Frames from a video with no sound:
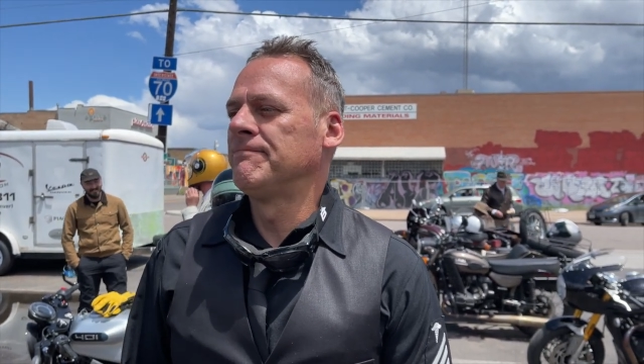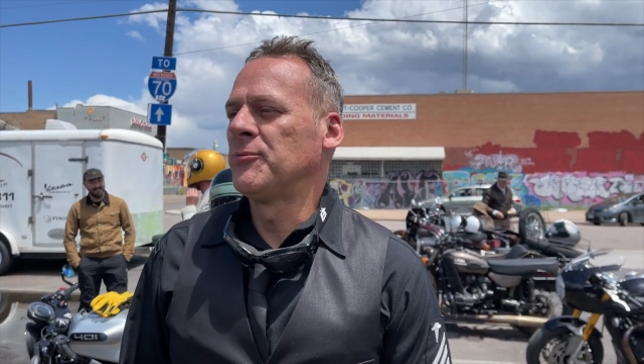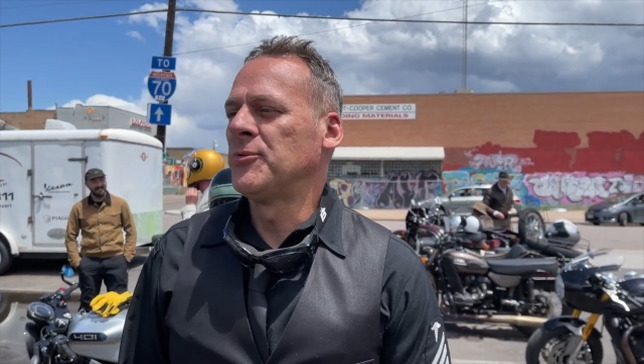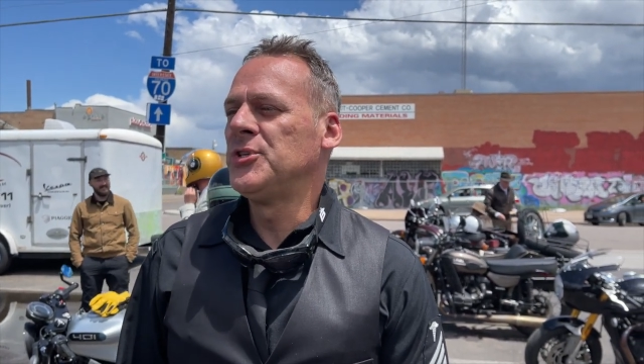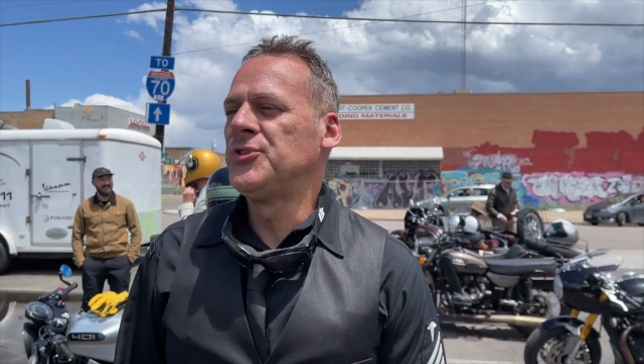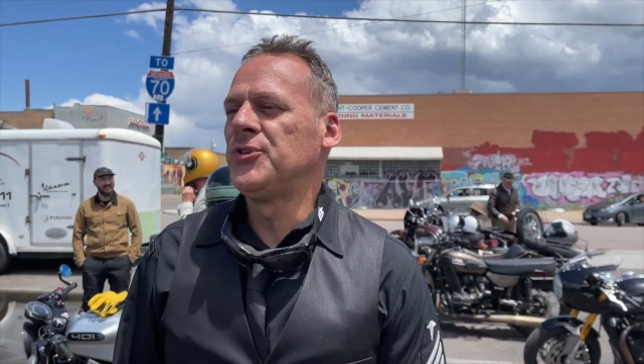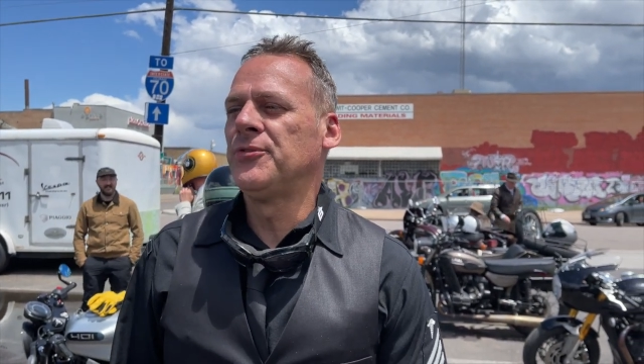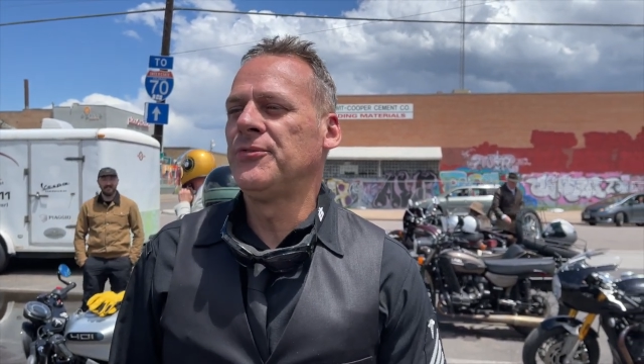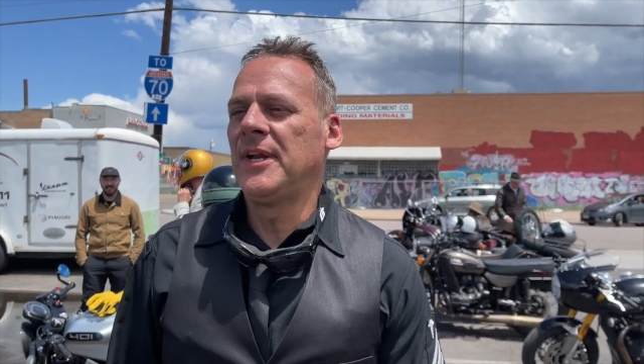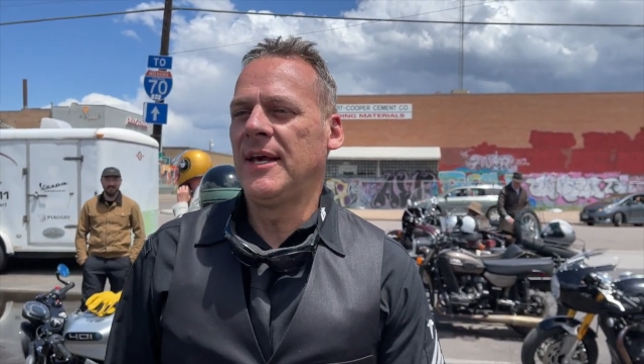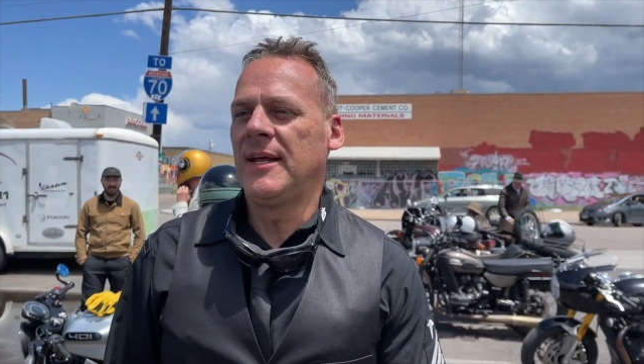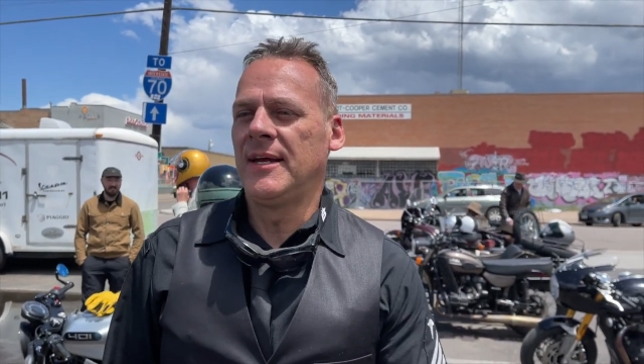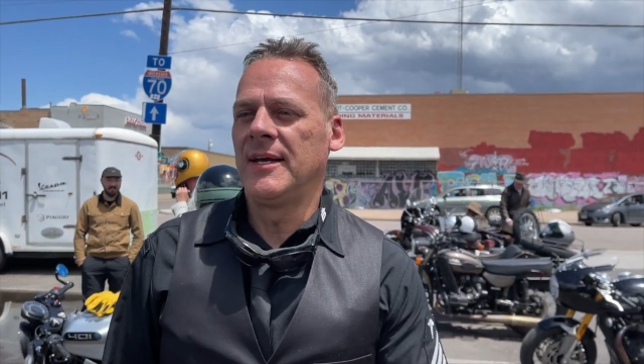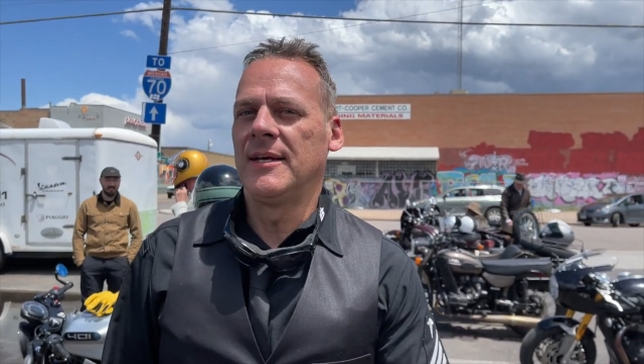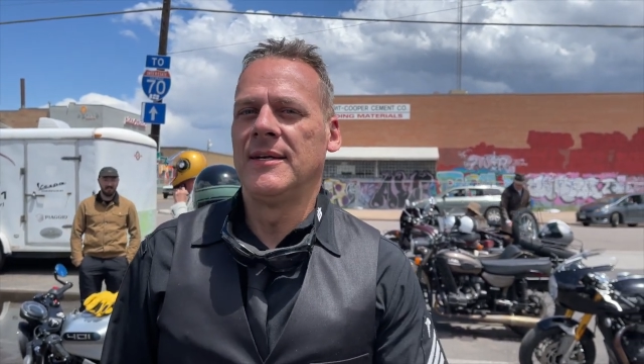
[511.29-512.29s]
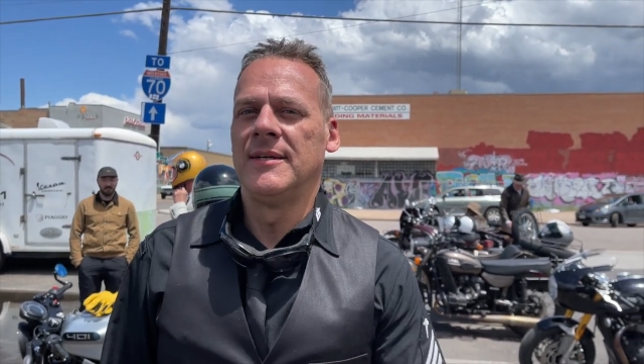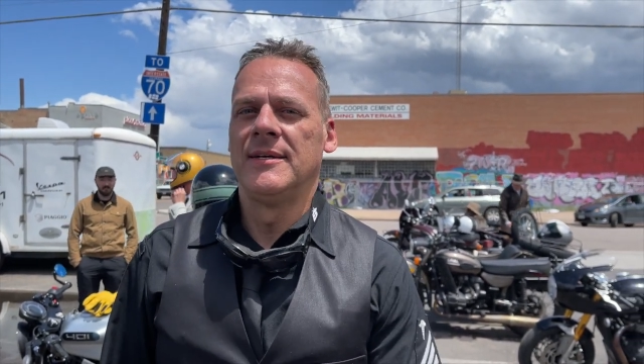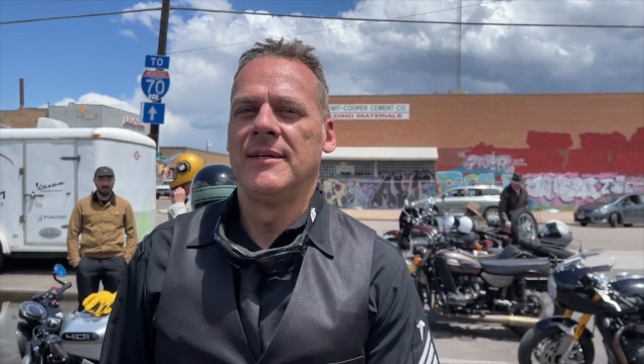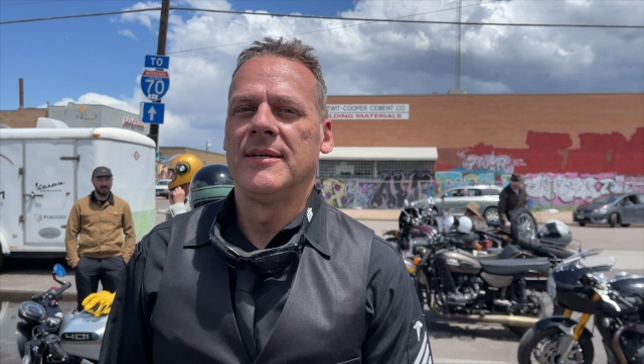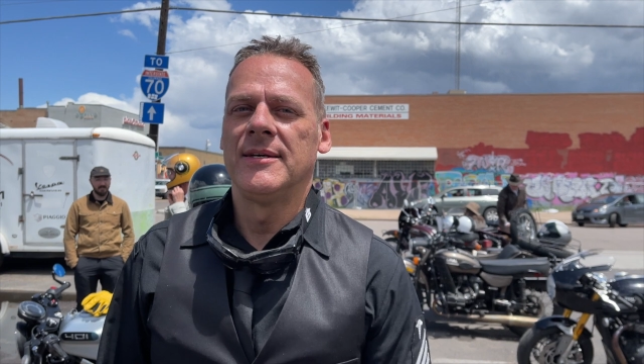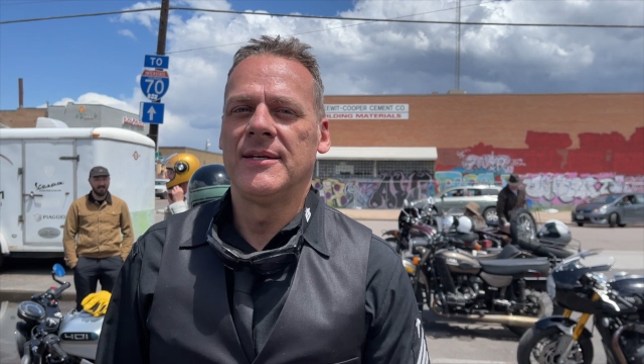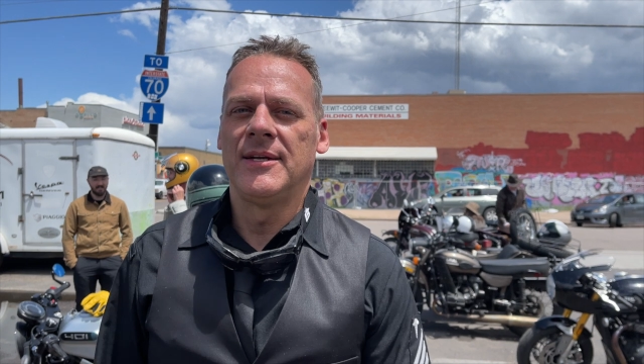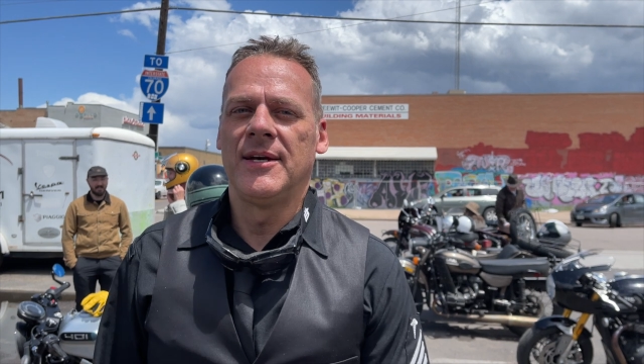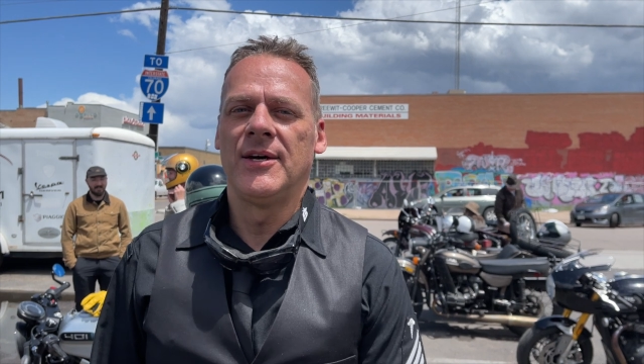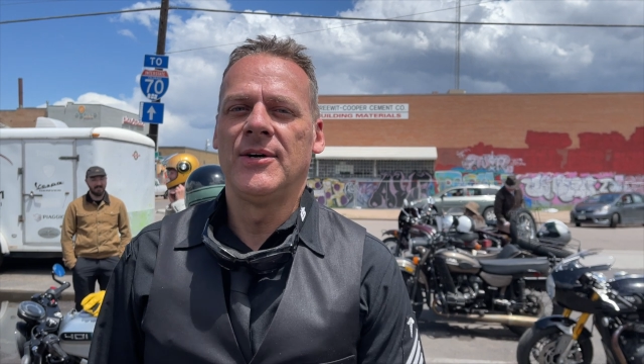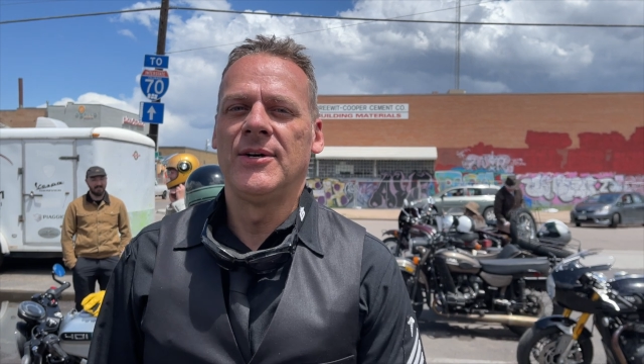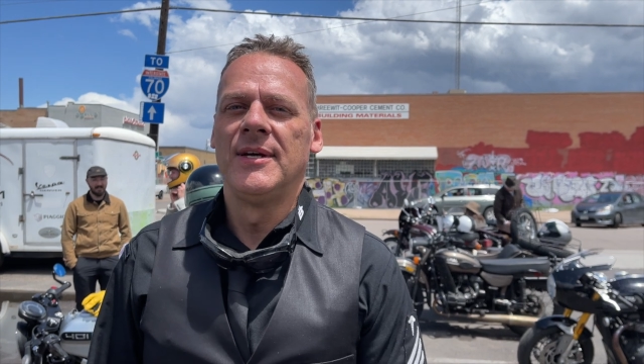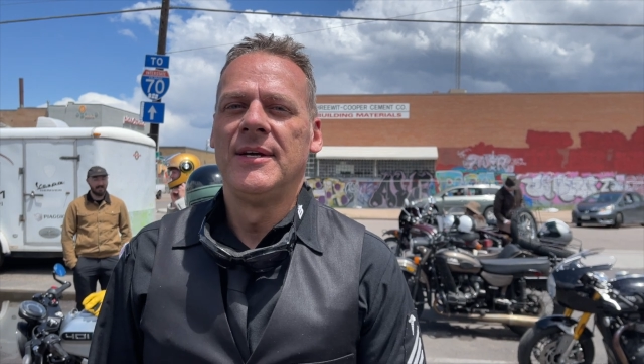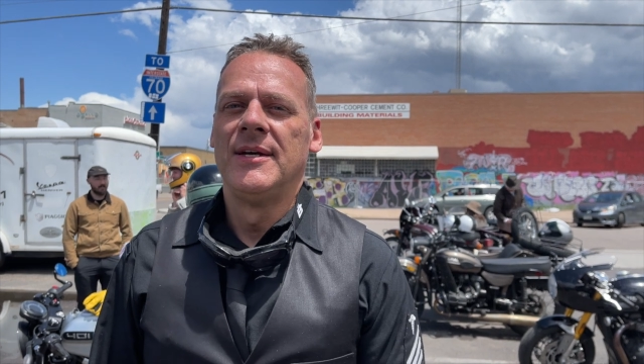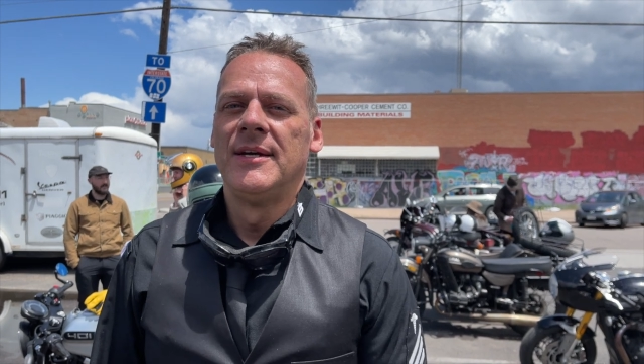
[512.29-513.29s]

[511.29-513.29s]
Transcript: rejuvenating, you know.